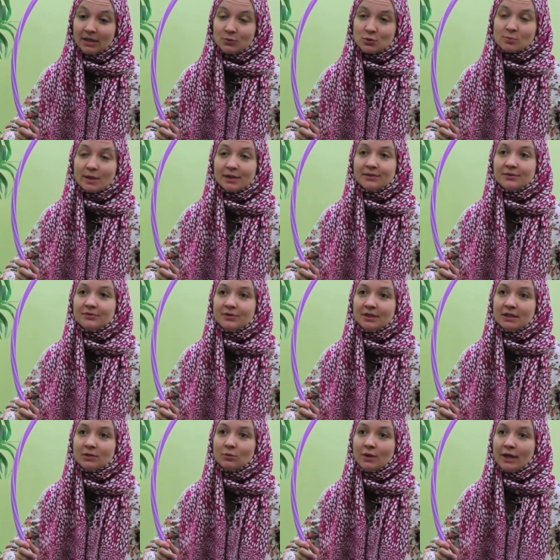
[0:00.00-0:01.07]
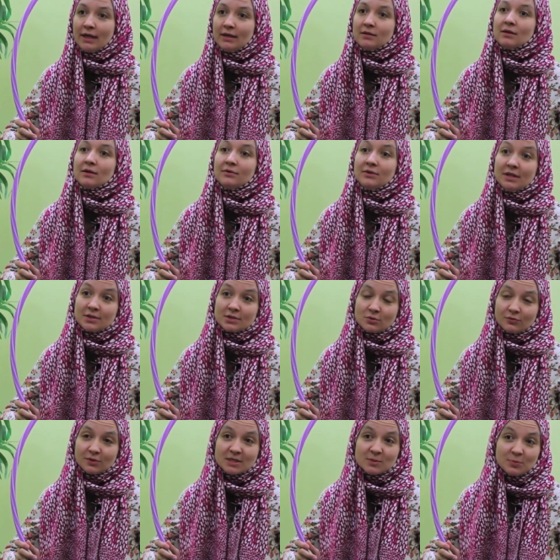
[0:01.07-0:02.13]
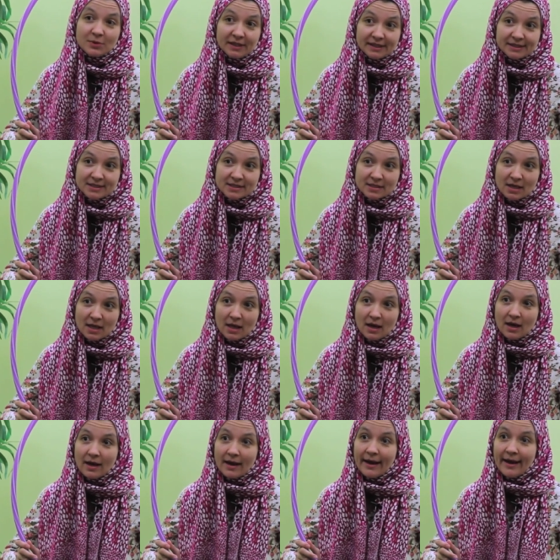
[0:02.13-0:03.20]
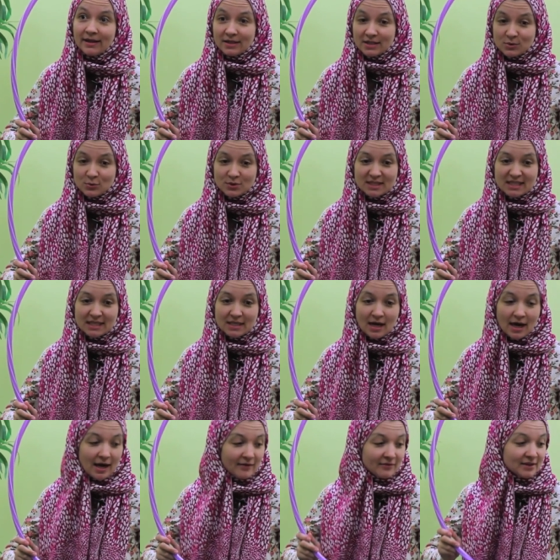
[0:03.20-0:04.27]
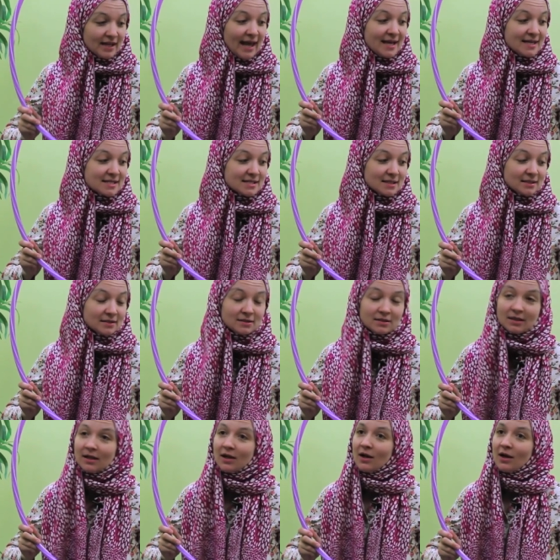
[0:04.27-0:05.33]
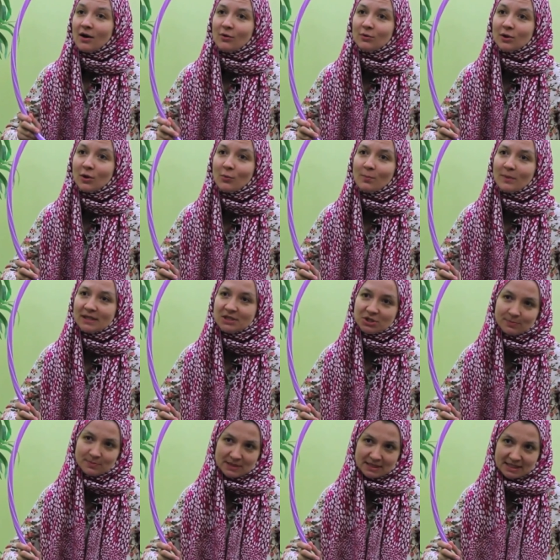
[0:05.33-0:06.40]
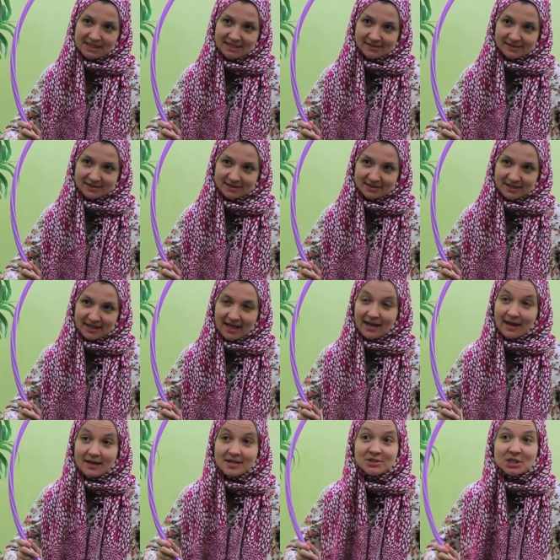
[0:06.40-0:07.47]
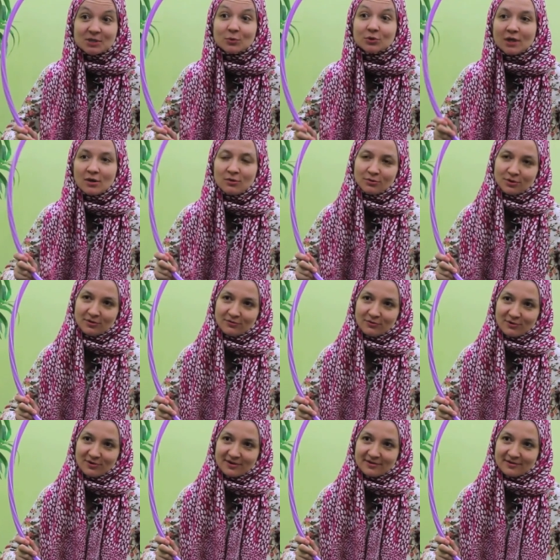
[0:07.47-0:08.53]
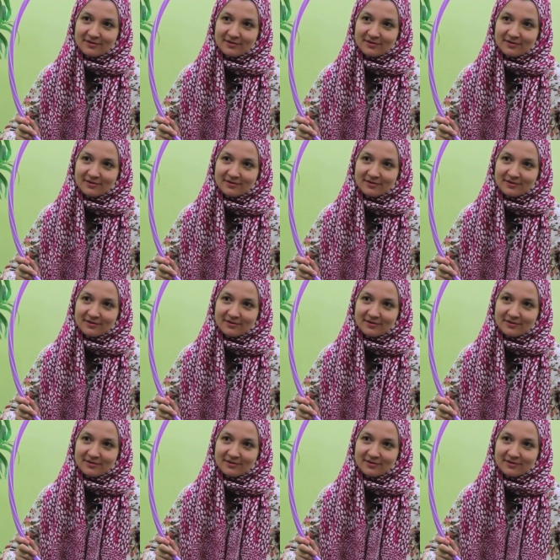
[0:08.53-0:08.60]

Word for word: used my degree to gain years of experience. And as you see, I have an excellent hula hoop management skills. Just what you are looking for.